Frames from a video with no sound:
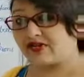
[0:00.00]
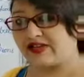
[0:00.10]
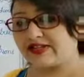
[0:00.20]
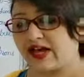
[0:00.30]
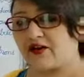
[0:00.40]

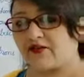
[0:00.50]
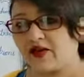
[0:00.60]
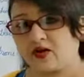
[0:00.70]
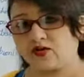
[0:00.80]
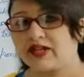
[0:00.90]
are
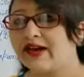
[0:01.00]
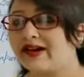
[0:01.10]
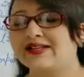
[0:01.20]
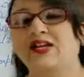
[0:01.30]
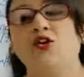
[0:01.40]
found there. As I
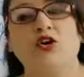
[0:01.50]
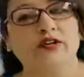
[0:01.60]
already